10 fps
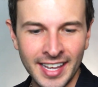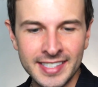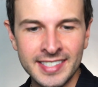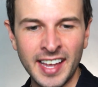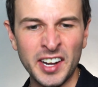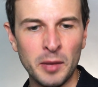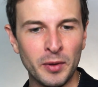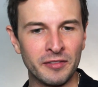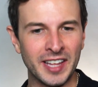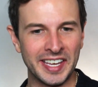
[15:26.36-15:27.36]
That
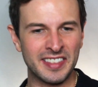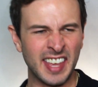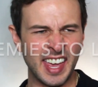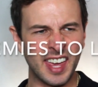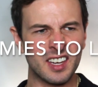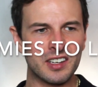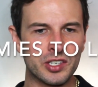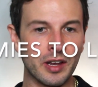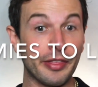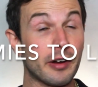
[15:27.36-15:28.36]
setup of like, they hate
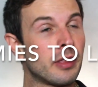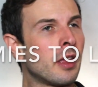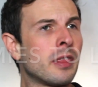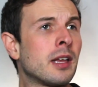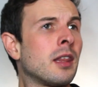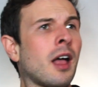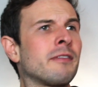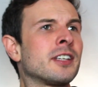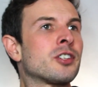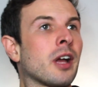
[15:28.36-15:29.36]
each other, then they
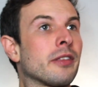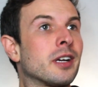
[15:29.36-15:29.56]
love each